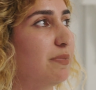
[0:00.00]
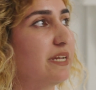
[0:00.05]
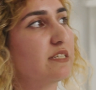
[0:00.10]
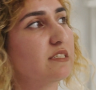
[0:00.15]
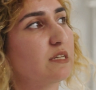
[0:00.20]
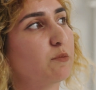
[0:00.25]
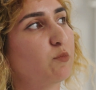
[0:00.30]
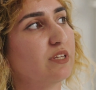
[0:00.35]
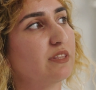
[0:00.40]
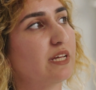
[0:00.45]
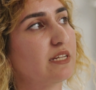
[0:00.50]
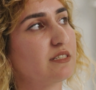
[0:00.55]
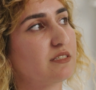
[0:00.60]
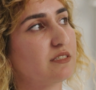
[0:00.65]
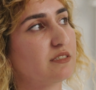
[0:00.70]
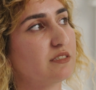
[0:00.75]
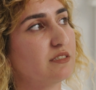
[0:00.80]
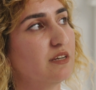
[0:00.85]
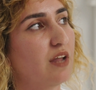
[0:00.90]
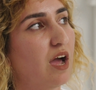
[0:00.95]
be someone
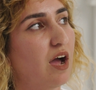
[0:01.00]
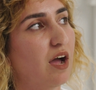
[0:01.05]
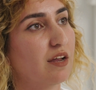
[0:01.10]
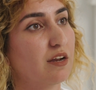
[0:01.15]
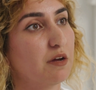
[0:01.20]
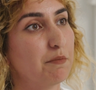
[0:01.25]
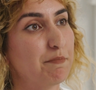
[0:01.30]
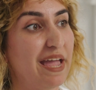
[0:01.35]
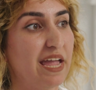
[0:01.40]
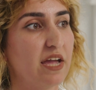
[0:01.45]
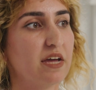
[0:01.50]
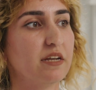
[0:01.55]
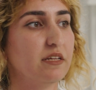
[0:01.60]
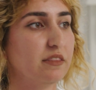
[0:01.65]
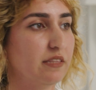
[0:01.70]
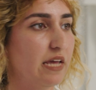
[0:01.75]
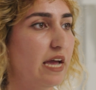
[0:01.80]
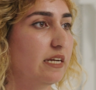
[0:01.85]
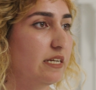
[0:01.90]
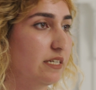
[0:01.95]
that's not a man
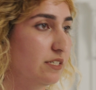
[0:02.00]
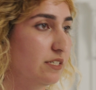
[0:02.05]
in that